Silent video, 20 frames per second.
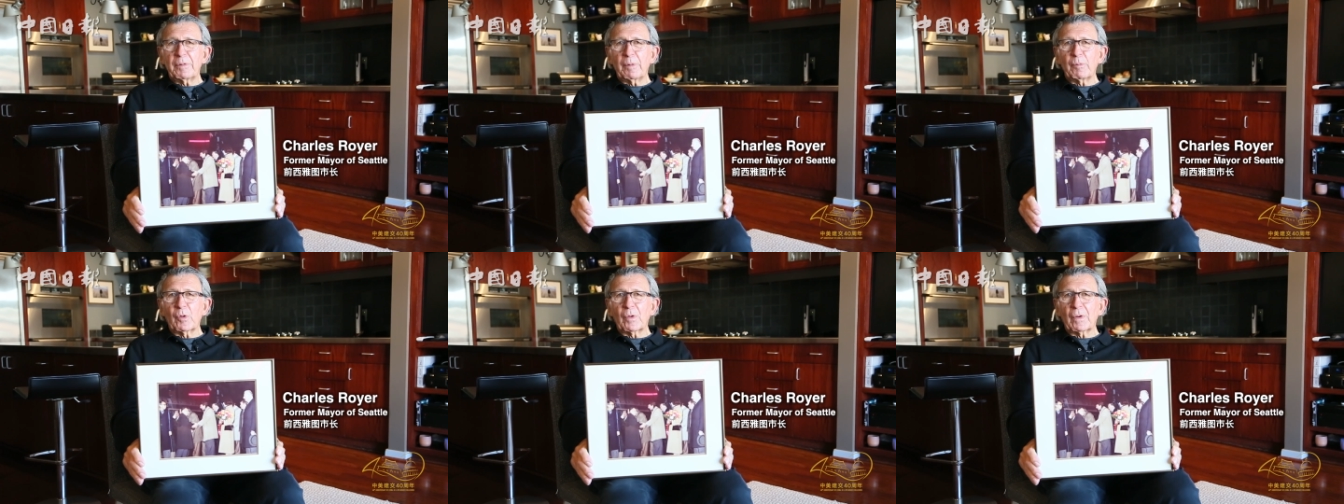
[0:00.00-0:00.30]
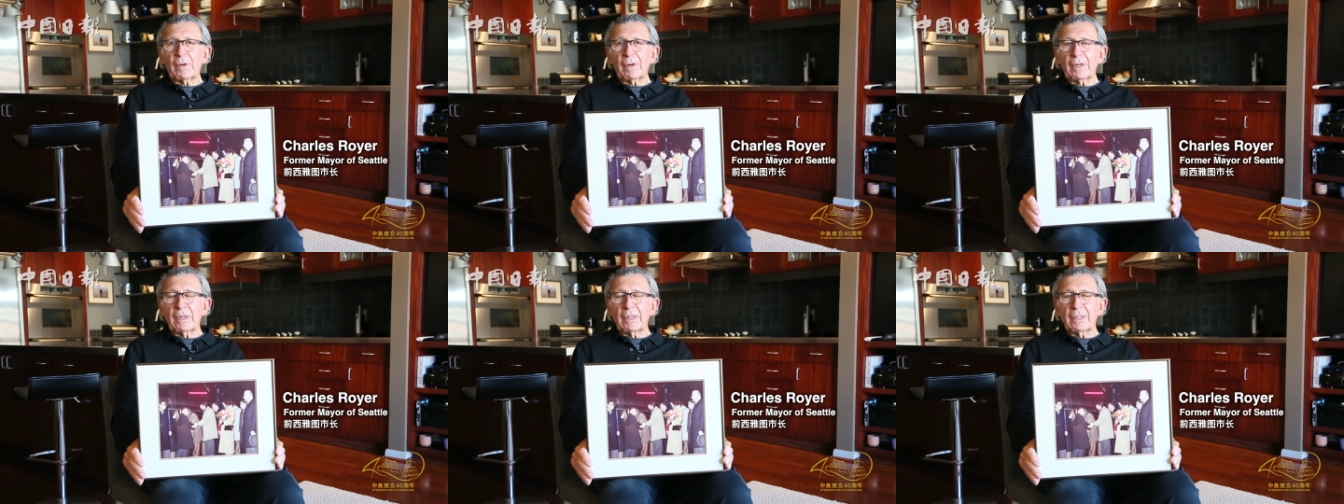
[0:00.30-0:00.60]

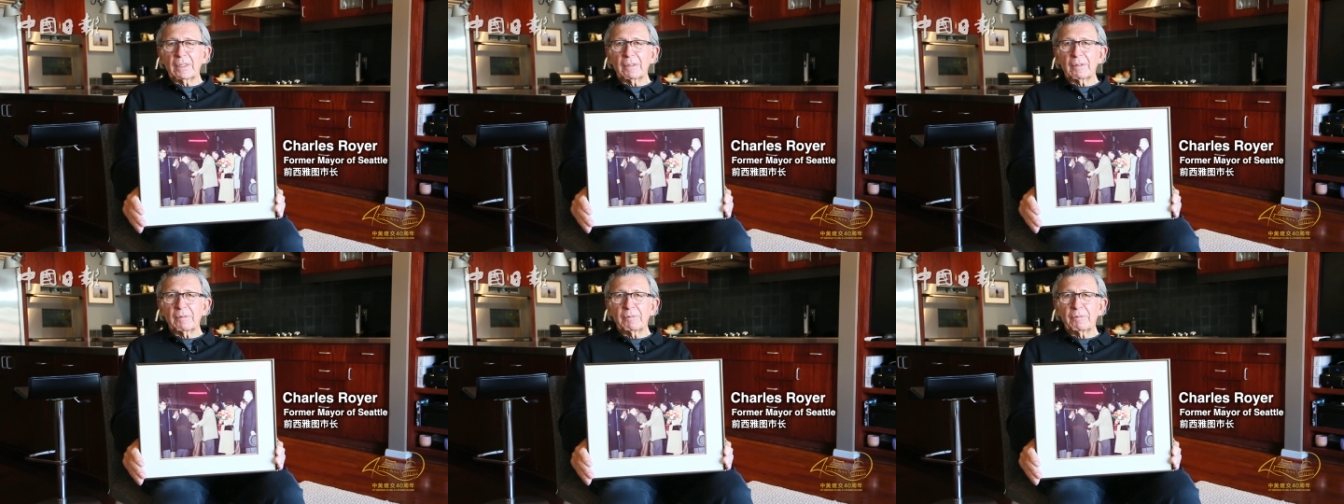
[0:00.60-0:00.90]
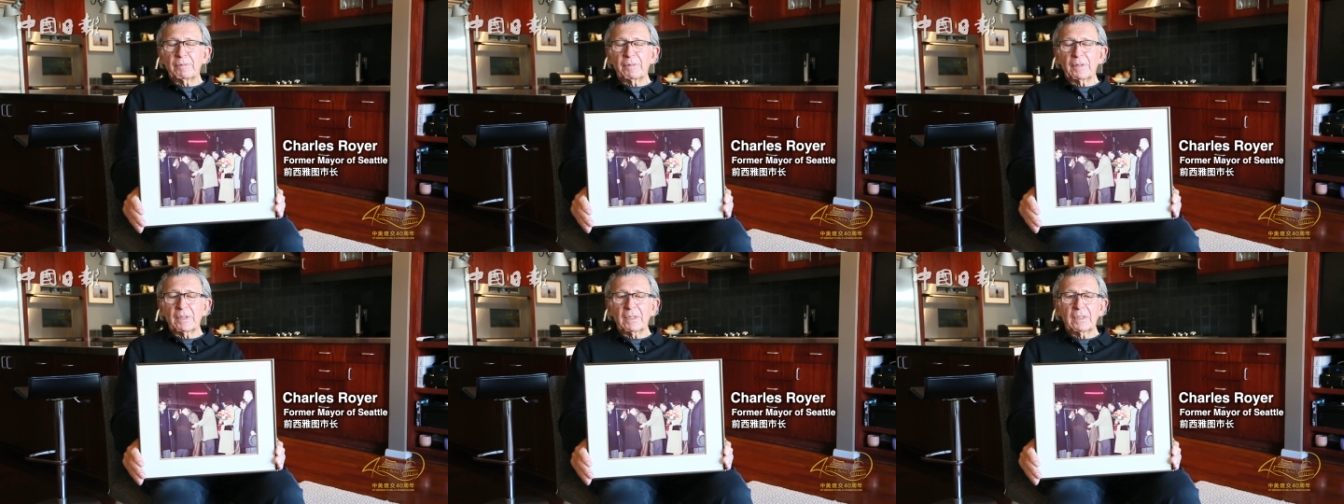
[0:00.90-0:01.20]
February
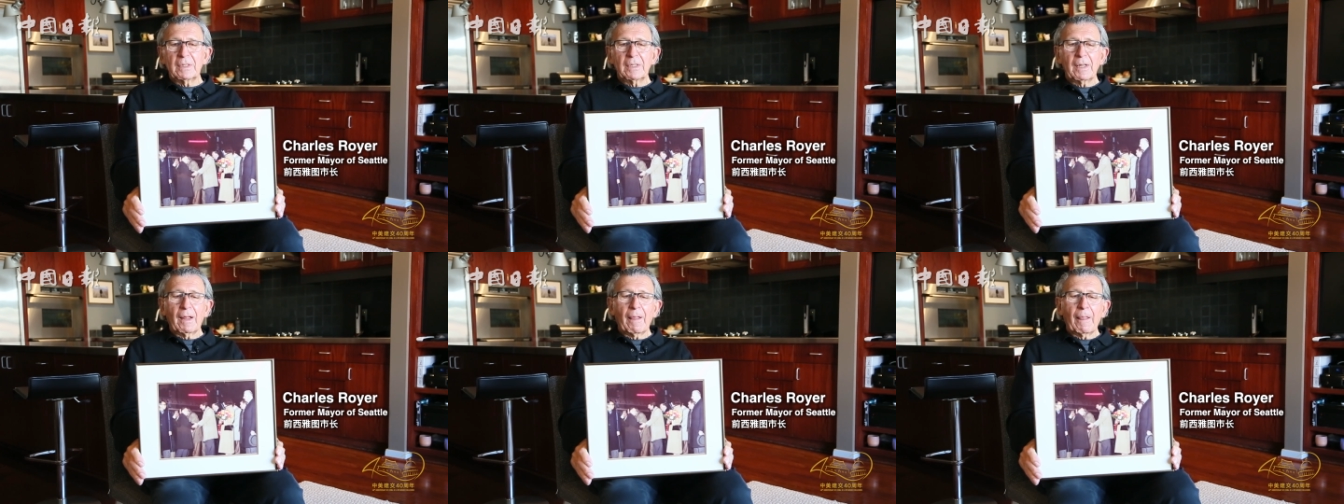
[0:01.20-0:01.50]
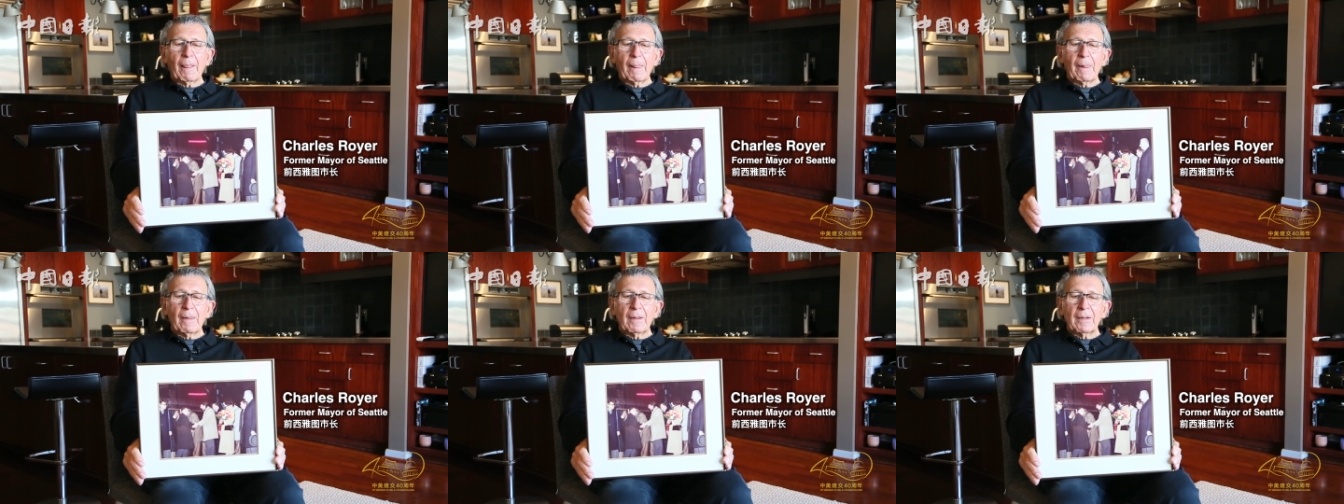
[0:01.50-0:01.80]
of uh,
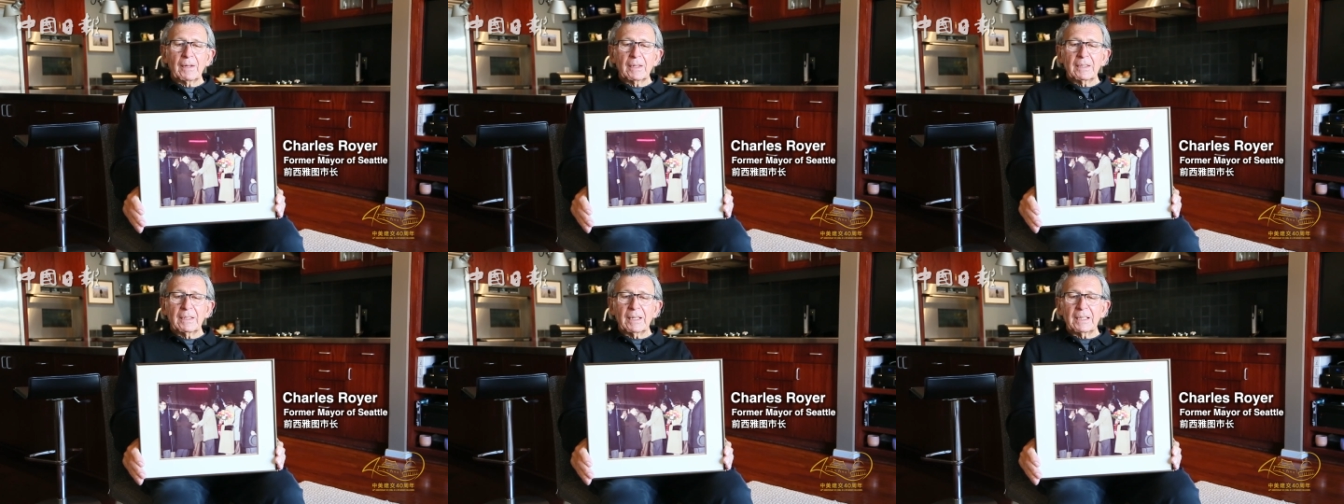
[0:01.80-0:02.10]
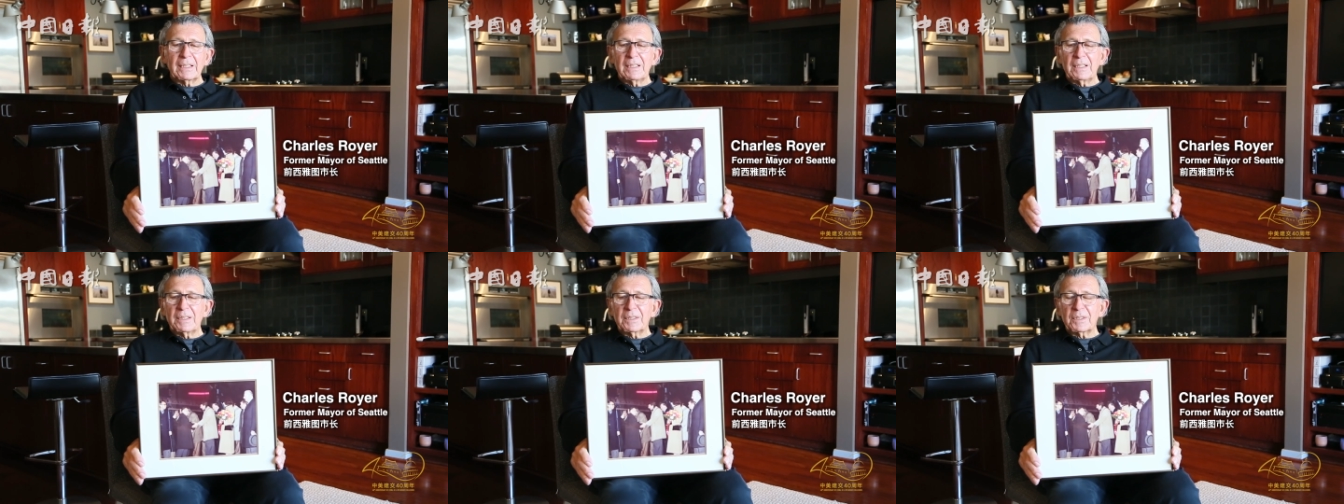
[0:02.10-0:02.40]

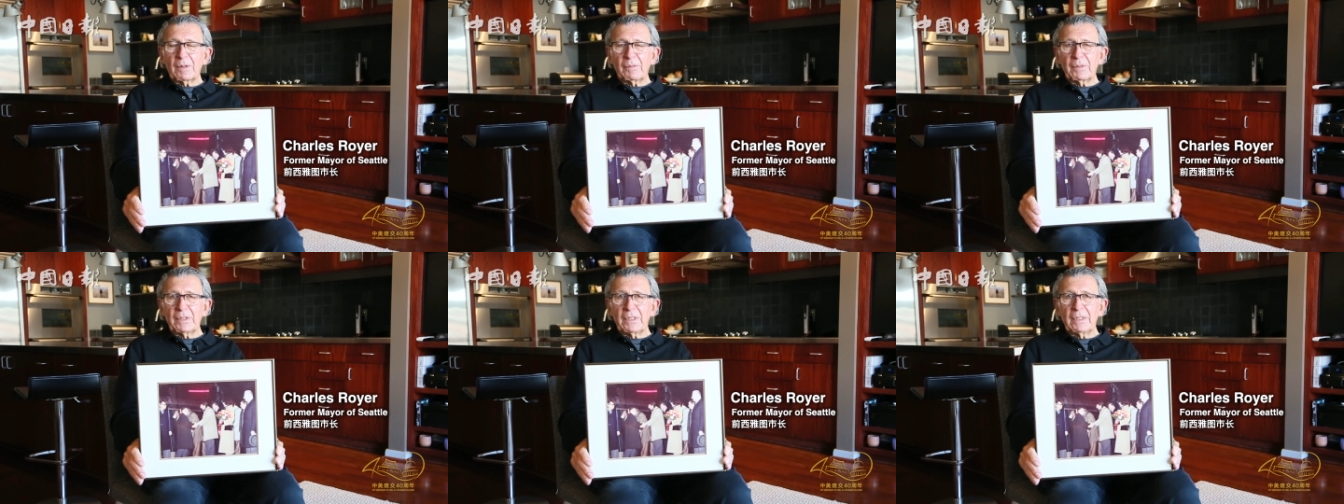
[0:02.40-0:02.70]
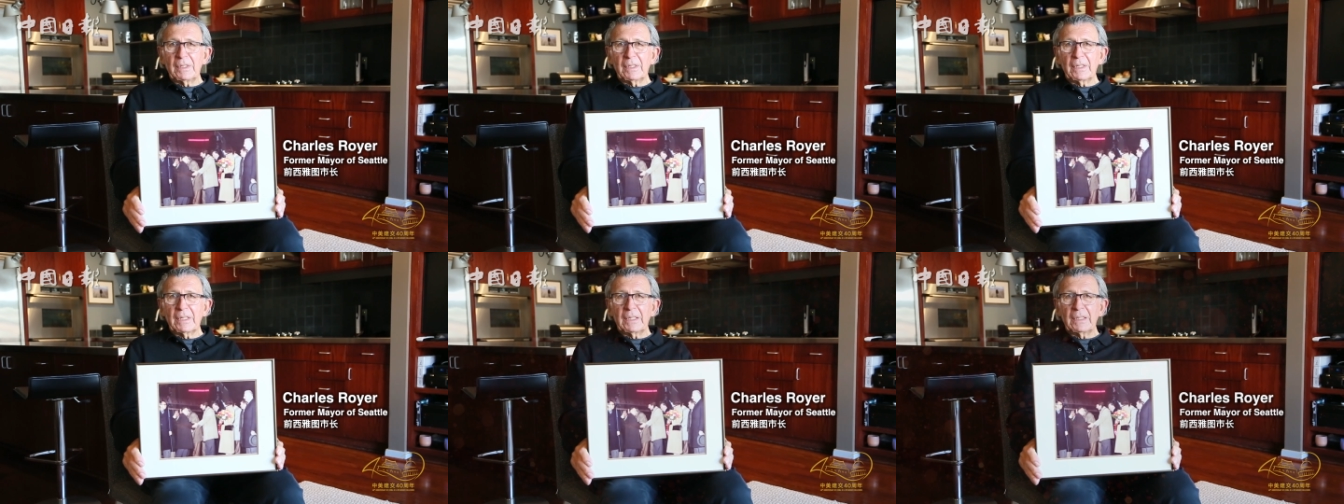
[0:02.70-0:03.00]

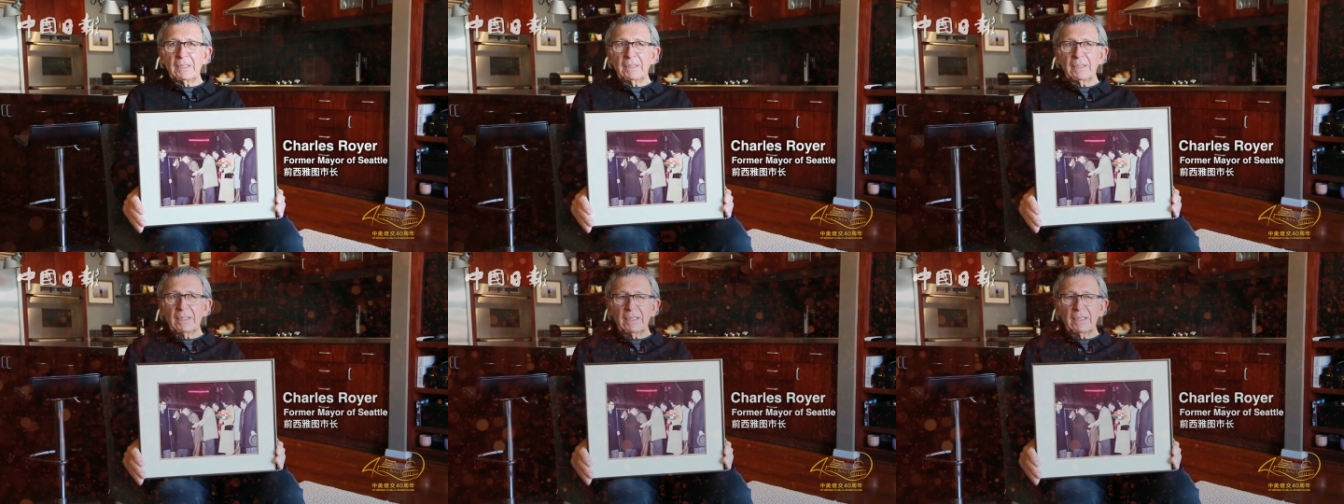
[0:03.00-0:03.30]
1979.